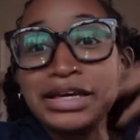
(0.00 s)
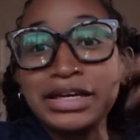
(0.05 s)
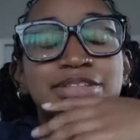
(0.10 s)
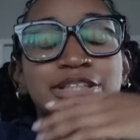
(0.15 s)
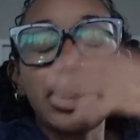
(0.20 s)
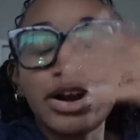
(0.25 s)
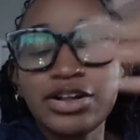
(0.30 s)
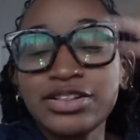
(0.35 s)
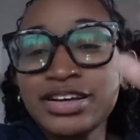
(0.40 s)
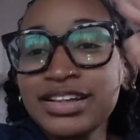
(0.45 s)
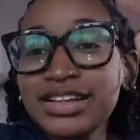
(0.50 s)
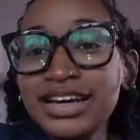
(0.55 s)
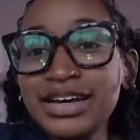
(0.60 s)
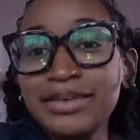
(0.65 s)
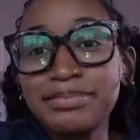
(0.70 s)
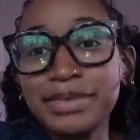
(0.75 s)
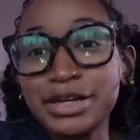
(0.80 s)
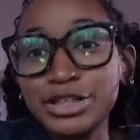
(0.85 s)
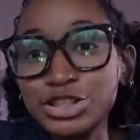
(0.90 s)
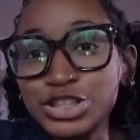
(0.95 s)
Scarlett like
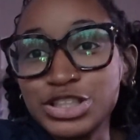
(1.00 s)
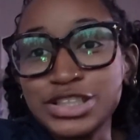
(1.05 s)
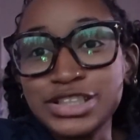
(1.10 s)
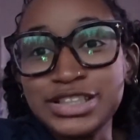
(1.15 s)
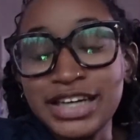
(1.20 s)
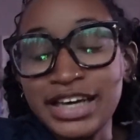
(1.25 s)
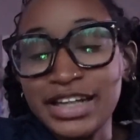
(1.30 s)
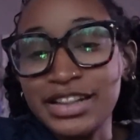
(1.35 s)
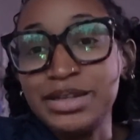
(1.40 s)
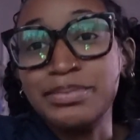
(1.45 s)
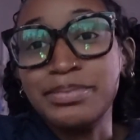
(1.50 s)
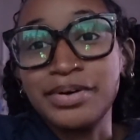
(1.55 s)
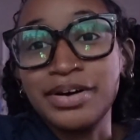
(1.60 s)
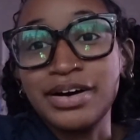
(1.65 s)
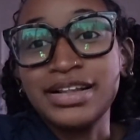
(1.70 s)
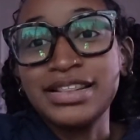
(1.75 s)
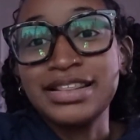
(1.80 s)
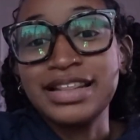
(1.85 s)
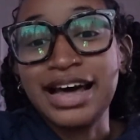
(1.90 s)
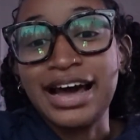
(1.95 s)
mentions in the
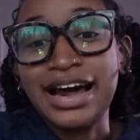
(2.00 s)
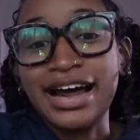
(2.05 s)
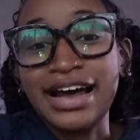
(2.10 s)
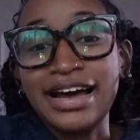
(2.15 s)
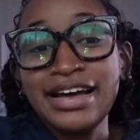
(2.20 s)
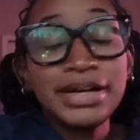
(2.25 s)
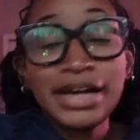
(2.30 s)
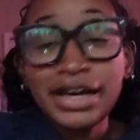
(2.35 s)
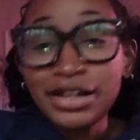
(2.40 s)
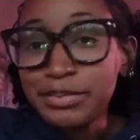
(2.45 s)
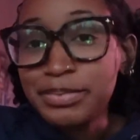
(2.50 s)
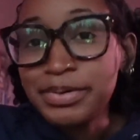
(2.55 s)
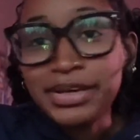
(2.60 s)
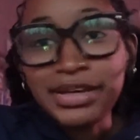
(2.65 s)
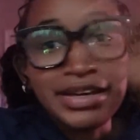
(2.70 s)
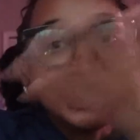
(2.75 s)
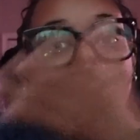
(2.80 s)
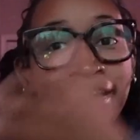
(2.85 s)
book that Penelope